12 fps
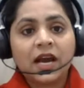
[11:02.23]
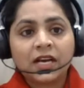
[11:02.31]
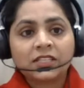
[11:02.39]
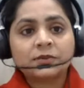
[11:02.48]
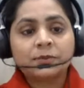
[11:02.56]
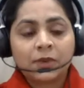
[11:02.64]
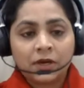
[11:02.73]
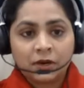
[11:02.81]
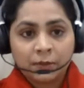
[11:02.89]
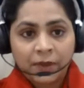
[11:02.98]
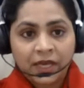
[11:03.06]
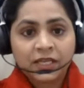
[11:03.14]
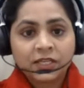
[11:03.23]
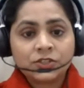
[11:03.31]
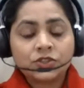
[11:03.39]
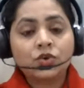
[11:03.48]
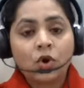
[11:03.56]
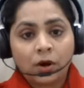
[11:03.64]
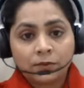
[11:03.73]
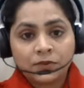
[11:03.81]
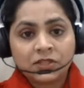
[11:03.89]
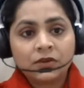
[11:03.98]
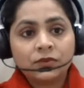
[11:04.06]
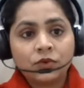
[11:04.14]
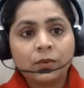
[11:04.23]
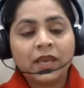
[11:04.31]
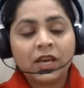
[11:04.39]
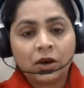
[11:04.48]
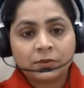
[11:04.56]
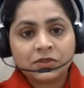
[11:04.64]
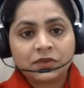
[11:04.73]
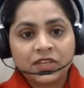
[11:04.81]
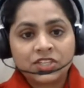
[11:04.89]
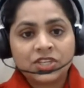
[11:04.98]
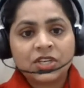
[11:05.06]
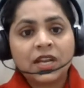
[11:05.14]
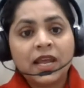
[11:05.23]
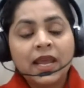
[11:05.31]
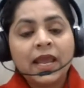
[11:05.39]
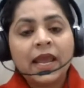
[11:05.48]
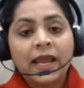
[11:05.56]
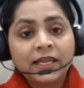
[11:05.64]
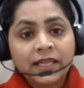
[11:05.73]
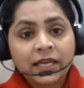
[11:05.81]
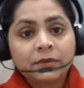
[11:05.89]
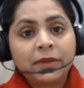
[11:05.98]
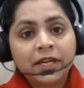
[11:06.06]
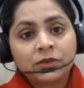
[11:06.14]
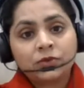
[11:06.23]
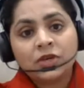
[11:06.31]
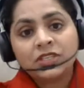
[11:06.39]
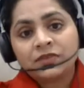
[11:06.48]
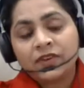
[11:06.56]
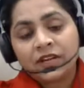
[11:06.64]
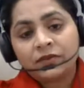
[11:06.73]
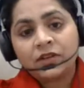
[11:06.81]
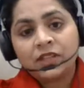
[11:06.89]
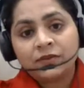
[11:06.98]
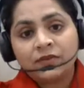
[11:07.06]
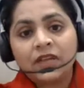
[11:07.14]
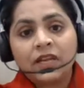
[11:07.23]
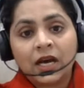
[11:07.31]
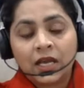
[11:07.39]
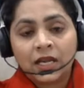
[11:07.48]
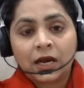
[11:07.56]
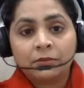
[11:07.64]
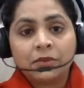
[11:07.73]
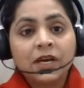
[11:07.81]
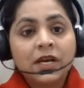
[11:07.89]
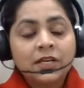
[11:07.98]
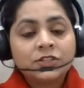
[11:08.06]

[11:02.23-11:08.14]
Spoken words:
ask parents to observe, to make observation, and get back to us whenever they feel alarmed.